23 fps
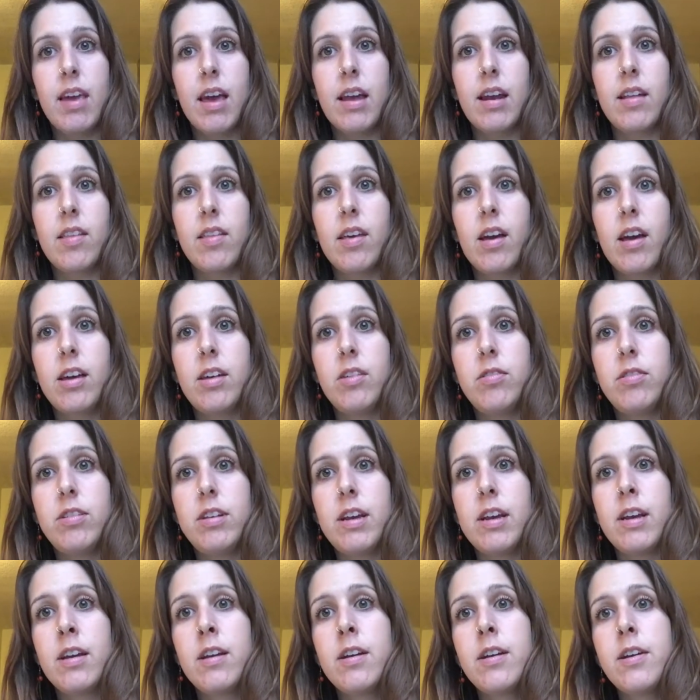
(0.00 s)
getting the
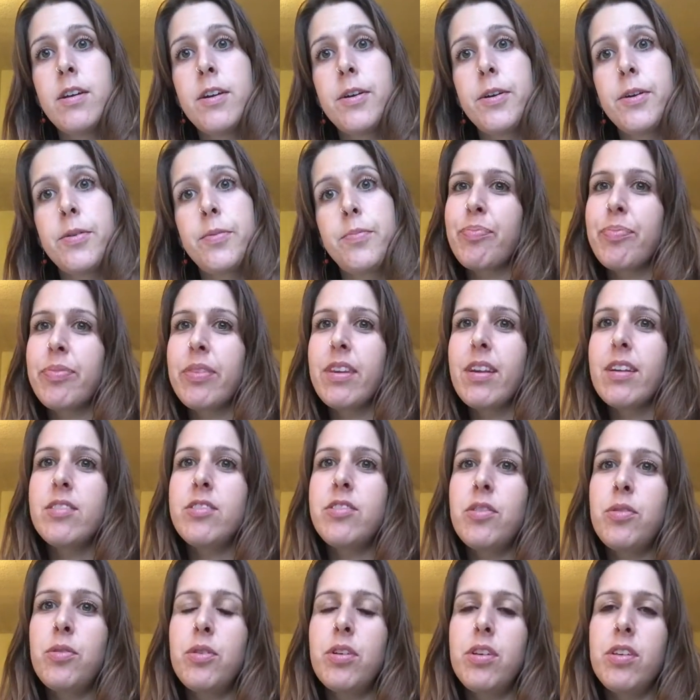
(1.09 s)
IUD.
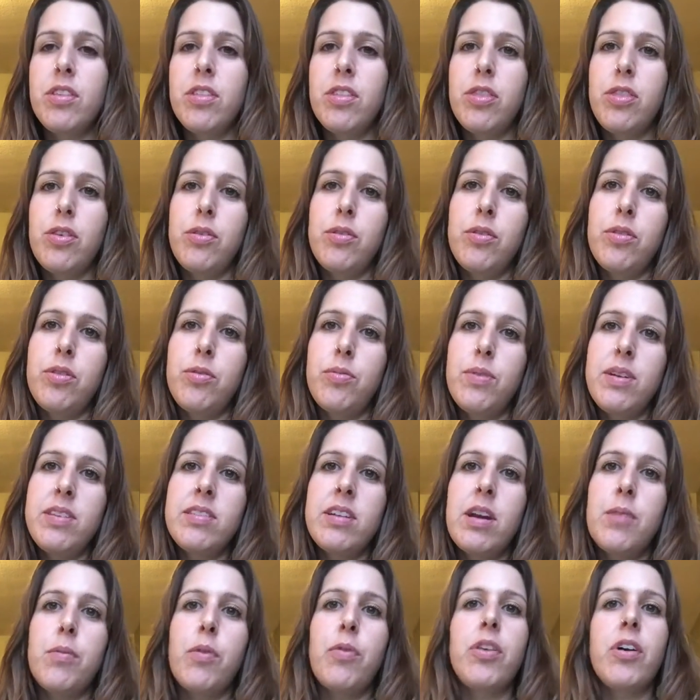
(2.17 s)
So the
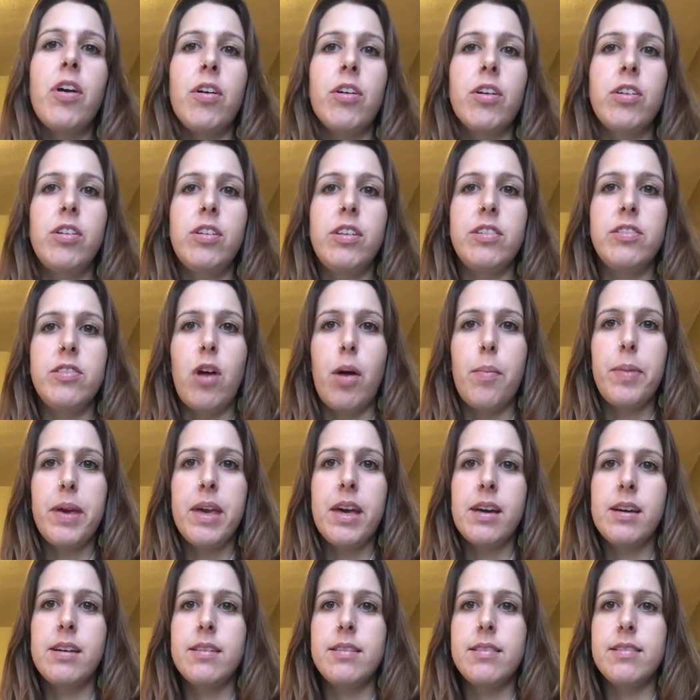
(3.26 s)
reason I wrote the article is not
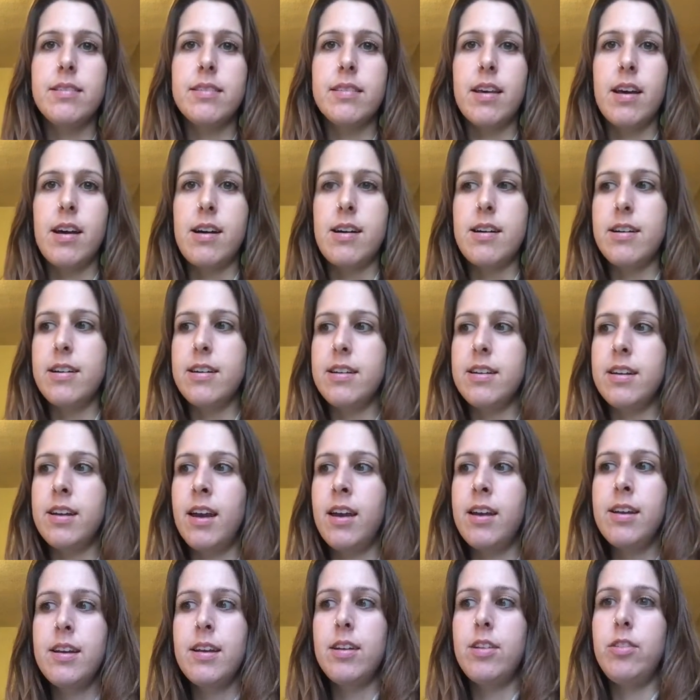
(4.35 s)
because
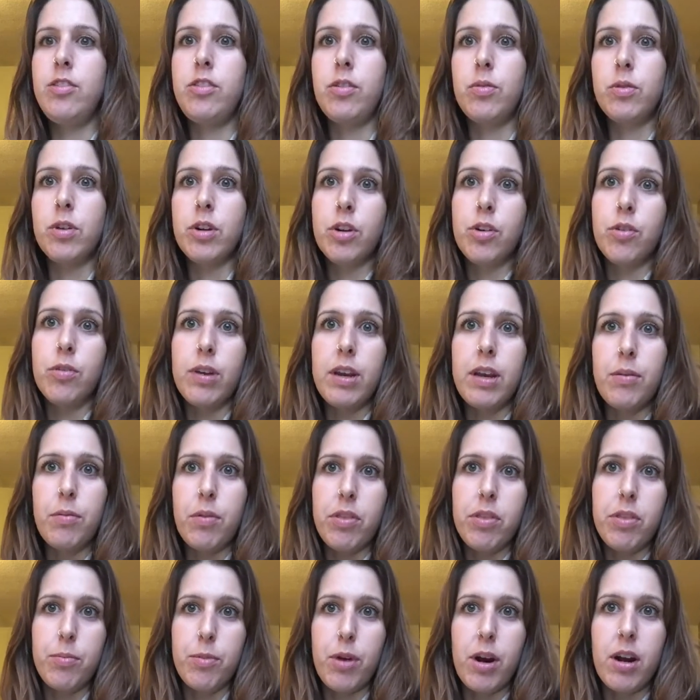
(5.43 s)
I don't agree
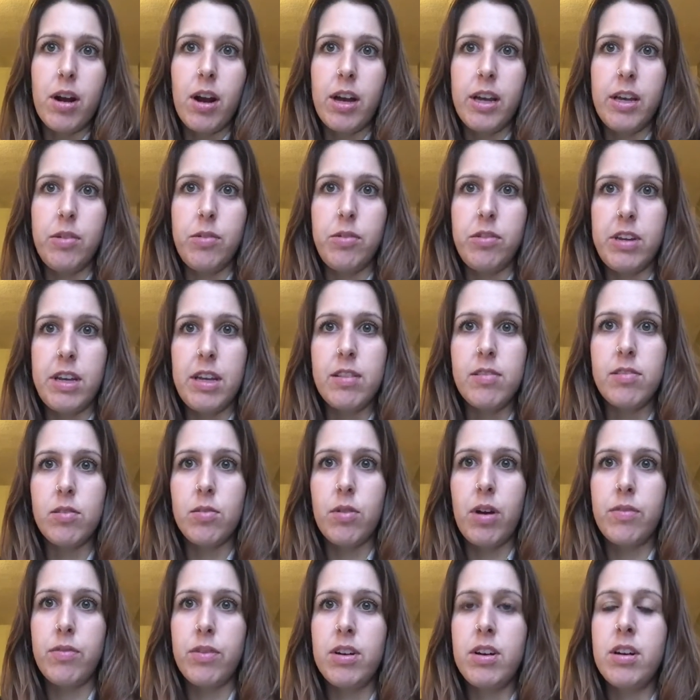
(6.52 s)
with the Mirena IUD.
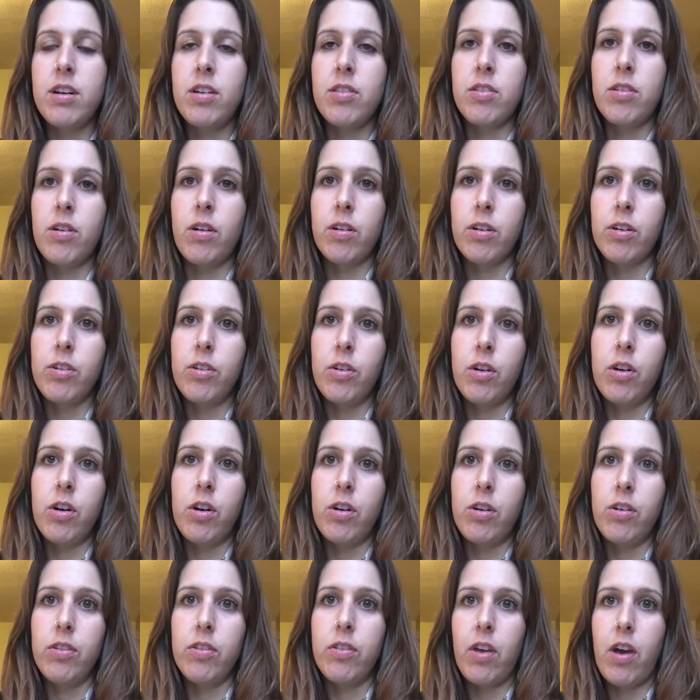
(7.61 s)
So I've written another article
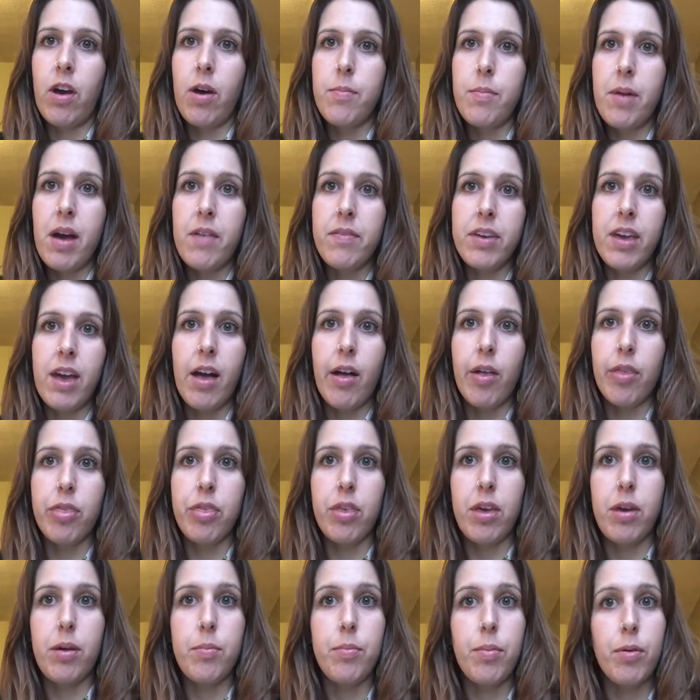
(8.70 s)
called Having a
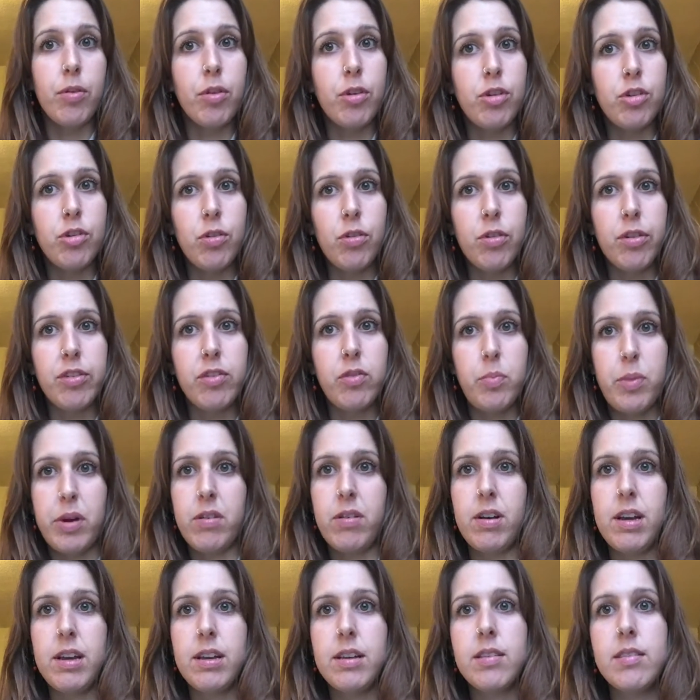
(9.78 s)
Healthy Birth Control
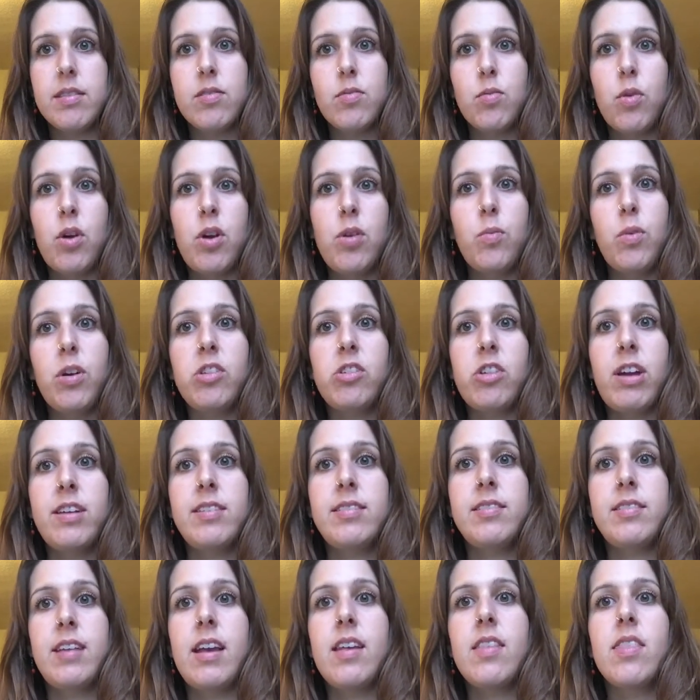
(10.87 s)
Experience, in which I
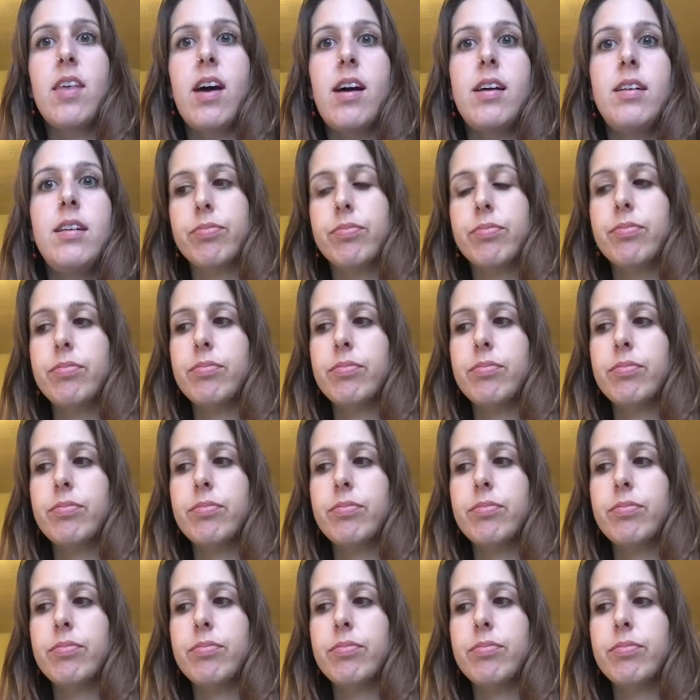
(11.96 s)
state that,